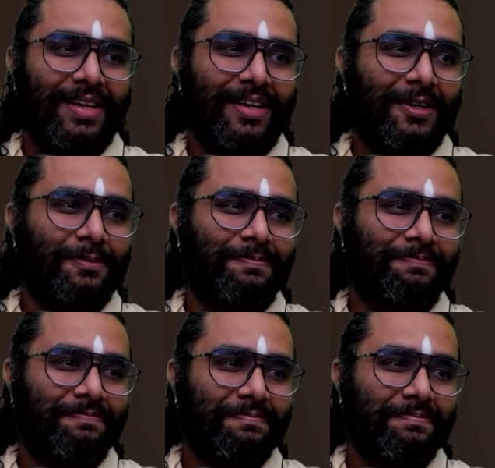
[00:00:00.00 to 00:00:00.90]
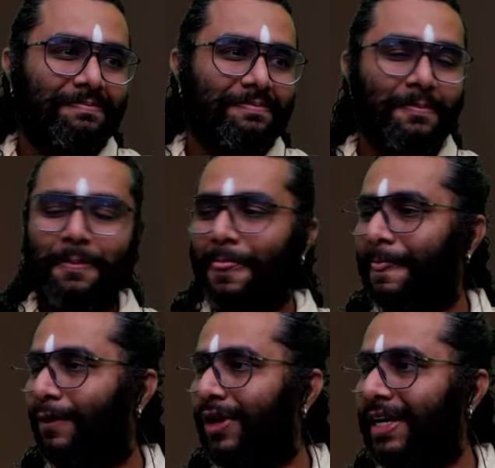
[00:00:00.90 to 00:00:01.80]

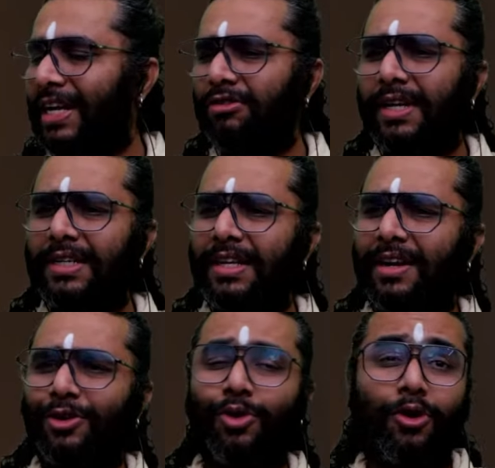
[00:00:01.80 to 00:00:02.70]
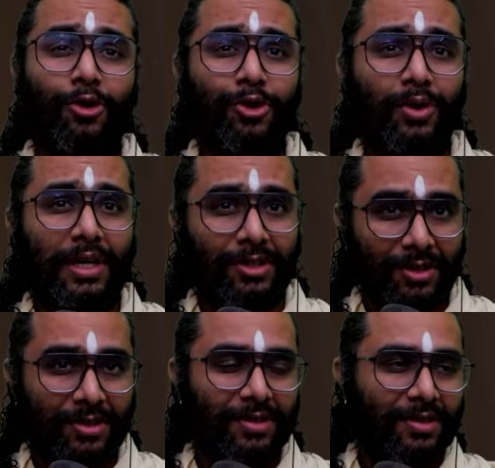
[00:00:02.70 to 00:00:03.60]
All right, now that there are no audio
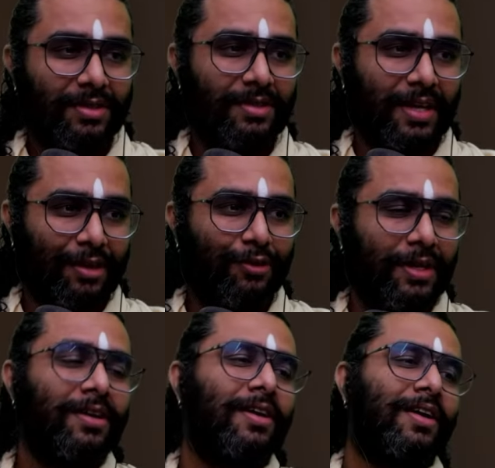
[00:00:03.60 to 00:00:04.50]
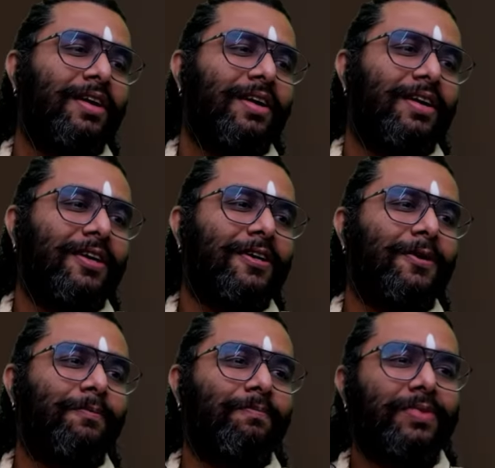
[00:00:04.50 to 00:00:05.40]
glitches, thankfully,
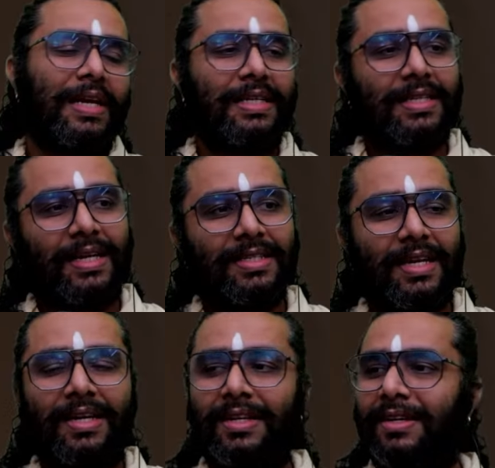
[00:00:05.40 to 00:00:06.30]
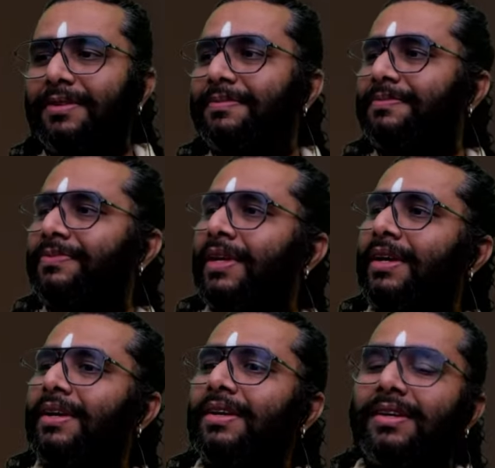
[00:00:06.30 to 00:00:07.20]
let's get started.
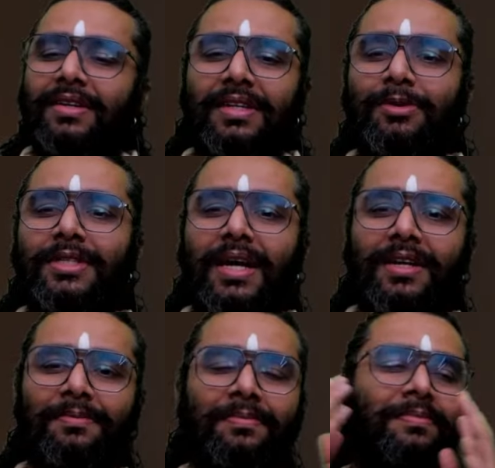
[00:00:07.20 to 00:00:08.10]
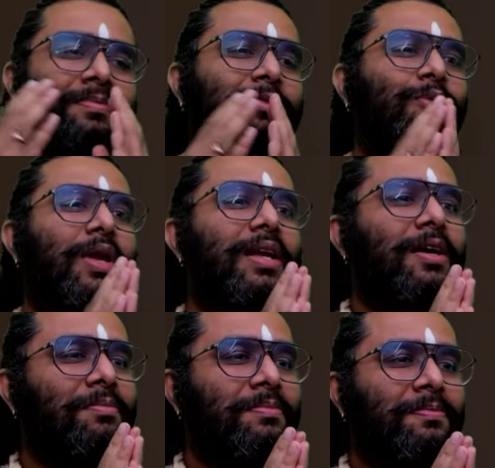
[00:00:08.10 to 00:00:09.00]
Namaskaram,
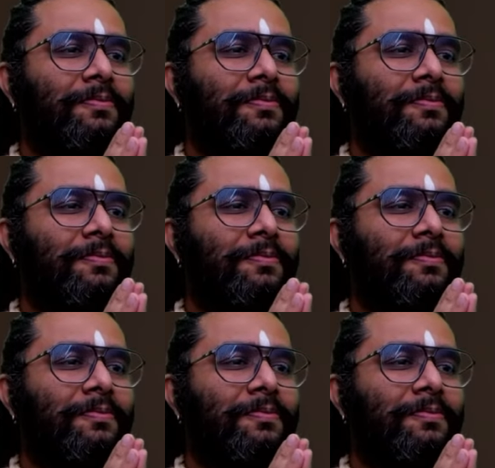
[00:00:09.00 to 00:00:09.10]
welcome.